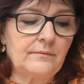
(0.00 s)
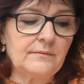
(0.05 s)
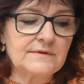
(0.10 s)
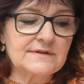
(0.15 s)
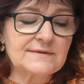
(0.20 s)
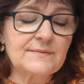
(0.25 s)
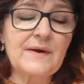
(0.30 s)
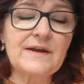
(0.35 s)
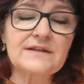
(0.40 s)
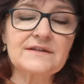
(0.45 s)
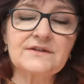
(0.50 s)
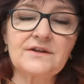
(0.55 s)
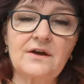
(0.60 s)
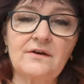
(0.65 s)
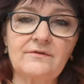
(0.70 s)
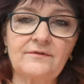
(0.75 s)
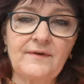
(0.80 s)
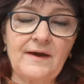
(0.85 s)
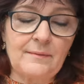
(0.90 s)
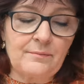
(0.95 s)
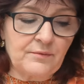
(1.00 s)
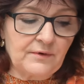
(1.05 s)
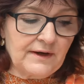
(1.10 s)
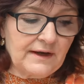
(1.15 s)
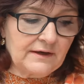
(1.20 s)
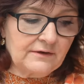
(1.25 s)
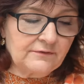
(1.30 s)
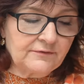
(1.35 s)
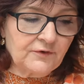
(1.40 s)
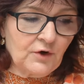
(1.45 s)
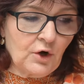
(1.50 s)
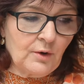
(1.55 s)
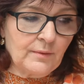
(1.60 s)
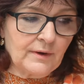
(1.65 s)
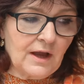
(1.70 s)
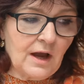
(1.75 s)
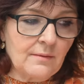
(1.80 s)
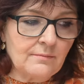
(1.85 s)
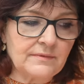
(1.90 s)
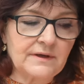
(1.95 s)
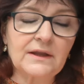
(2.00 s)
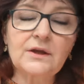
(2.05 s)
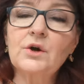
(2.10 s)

sweatshirt fabric from a company